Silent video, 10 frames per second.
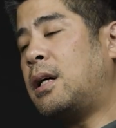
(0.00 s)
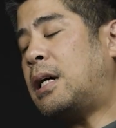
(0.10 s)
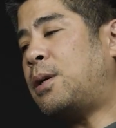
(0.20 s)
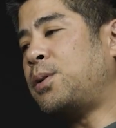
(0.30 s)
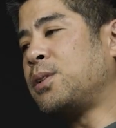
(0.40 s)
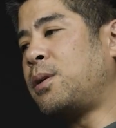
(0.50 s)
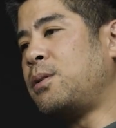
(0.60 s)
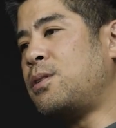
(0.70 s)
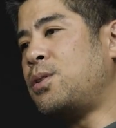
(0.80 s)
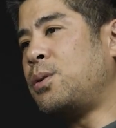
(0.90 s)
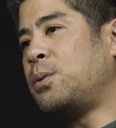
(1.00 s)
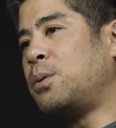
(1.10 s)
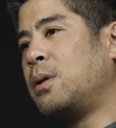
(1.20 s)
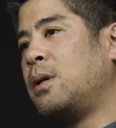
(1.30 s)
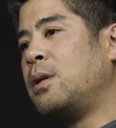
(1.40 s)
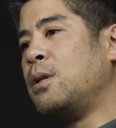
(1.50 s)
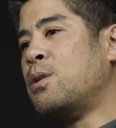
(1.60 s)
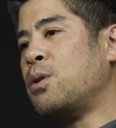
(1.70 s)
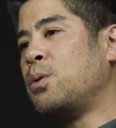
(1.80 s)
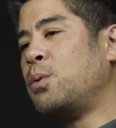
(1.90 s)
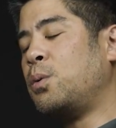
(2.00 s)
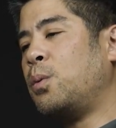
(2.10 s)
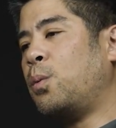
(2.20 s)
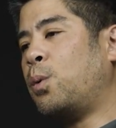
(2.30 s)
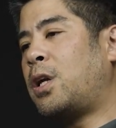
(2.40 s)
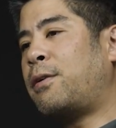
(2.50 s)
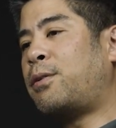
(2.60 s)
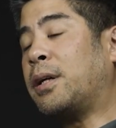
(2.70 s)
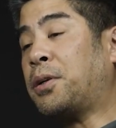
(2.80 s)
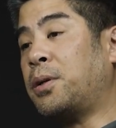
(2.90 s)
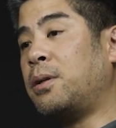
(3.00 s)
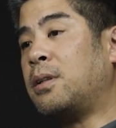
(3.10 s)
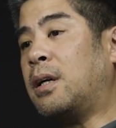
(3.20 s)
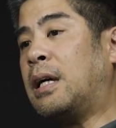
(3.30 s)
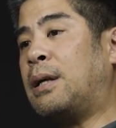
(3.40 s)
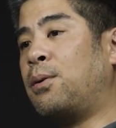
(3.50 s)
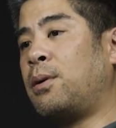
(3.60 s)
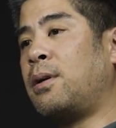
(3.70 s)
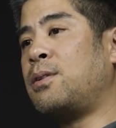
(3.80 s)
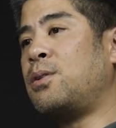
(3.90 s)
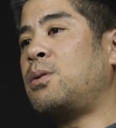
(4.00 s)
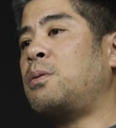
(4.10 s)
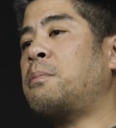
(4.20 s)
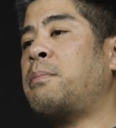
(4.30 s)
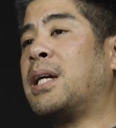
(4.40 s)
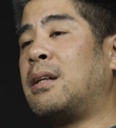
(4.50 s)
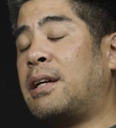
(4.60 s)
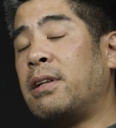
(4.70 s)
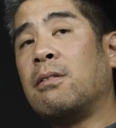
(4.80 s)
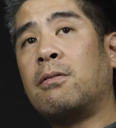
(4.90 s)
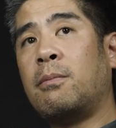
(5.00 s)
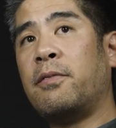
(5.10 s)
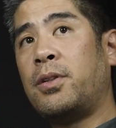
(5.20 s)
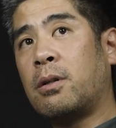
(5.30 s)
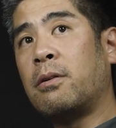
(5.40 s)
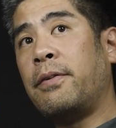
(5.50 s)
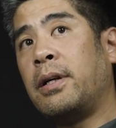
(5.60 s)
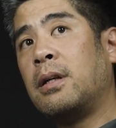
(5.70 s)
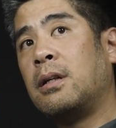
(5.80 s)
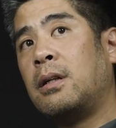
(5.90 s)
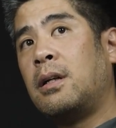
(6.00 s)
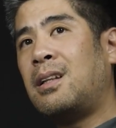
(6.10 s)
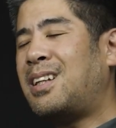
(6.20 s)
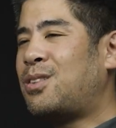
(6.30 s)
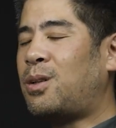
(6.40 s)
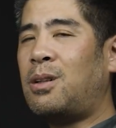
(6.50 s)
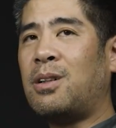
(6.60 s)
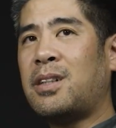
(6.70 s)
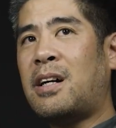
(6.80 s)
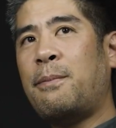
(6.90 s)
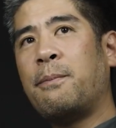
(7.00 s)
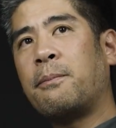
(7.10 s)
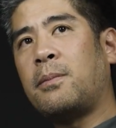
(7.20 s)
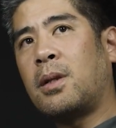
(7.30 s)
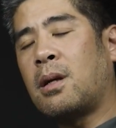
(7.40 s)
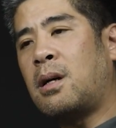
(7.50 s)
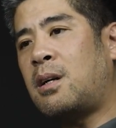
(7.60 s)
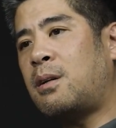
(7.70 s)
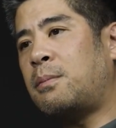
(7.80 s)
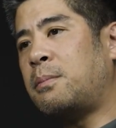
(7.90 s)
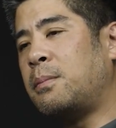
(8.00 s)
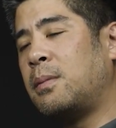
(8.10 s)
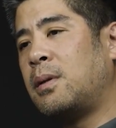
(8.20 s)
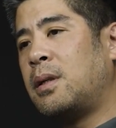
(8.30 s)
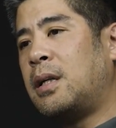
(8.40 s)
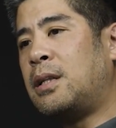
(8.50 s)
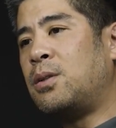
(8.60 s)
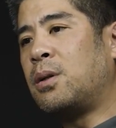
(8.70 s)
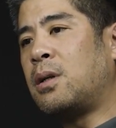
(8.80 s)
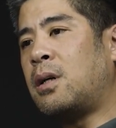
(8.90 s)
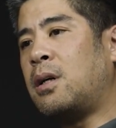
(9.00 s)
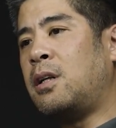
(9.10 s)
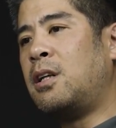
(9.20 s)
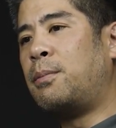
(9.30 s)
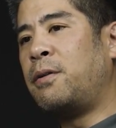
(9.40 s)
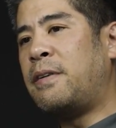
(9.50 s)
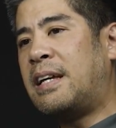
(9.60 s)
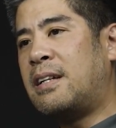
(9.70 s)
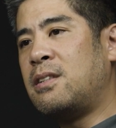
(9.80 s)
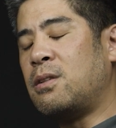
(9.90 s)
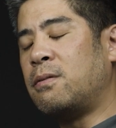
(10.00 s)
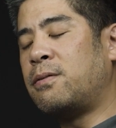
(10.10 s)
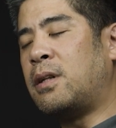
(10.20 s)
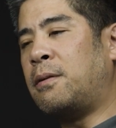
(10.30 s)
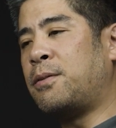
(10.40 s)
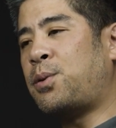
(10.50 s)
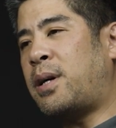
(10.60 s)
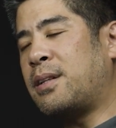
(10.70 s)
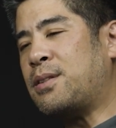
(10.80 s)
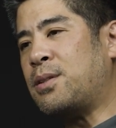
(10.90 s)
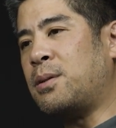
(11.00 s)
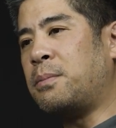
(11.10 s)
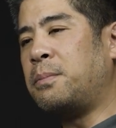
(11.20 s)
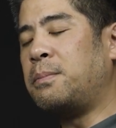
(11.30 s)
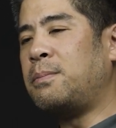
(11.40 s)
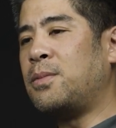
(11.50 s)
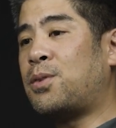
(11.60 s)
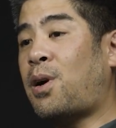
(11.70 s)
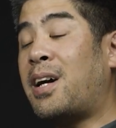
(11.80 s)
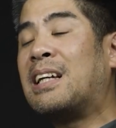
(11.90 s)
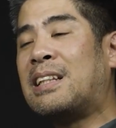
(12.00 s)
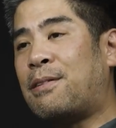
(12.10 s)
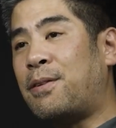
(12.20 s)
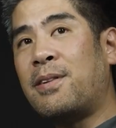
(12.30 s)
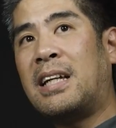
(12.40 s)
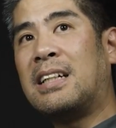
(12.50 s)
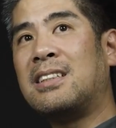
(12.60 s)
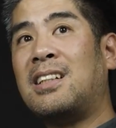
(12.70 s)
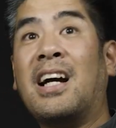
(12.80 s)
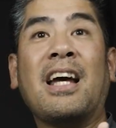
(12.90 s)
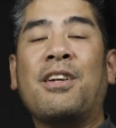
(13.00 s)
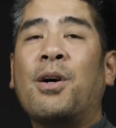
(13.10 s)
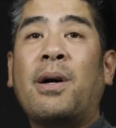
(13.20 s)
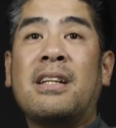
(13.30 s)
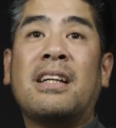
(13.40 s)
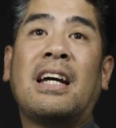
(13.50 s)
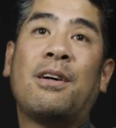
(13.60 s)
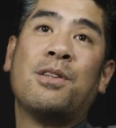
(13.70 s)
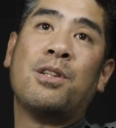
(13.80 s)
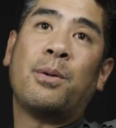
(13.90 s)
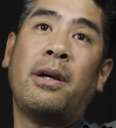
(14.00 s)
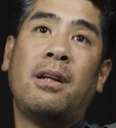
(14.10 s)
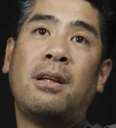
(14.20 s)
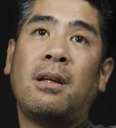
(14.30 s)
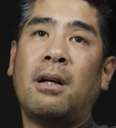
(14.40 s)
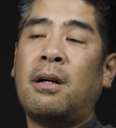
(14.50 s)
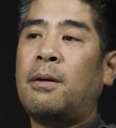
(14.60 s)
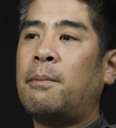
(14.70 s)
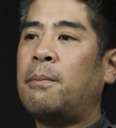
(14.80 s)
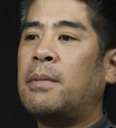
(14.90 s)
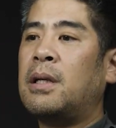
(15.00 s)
I was going to do whatever I could in order to make a living from photography. That took a long time. It took a number of years of trying different things, and I had no idea how to do it. A